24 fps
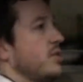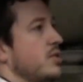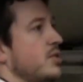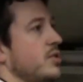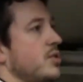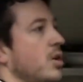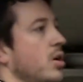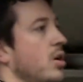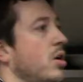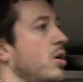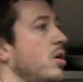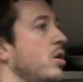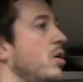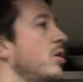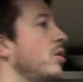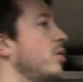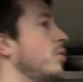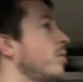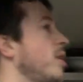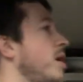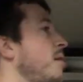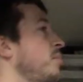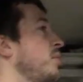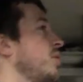So
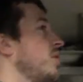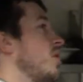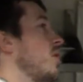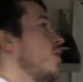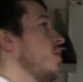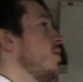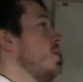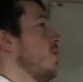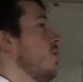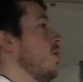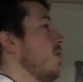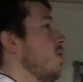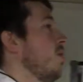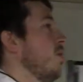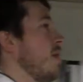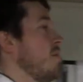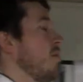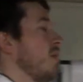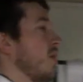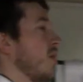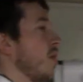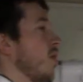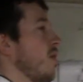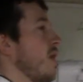right below
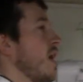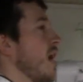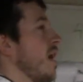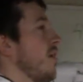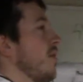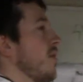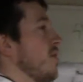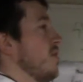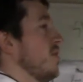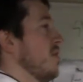that, there's